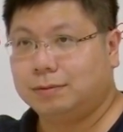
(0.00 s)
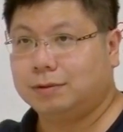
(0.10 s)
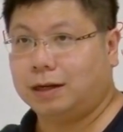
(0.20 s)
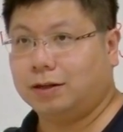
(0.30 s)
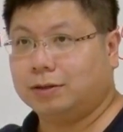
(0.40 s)

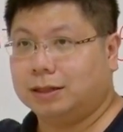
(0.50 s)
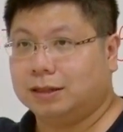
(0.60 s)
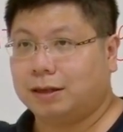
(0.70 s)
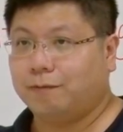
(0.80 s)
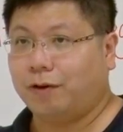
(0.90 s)
They are not in the
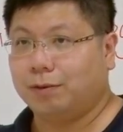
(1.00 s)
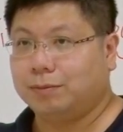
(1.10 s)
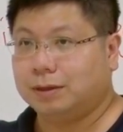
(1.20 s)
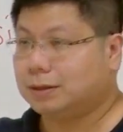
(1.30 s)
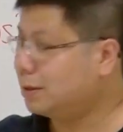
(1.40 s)
same form.
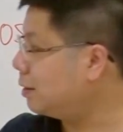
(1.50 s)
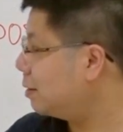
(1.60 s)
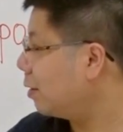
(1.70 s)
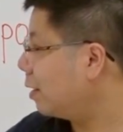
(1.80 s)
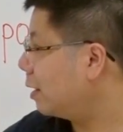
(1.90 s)
It's
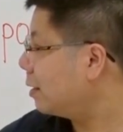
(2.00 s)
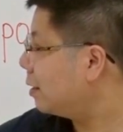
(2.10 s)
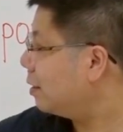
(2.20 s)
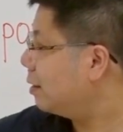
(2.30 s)
not like